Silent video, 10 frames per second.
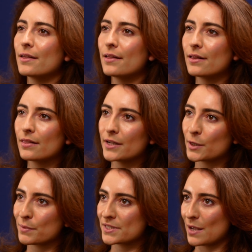
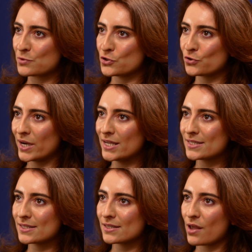clear perception
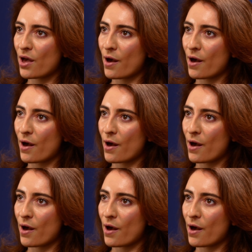traits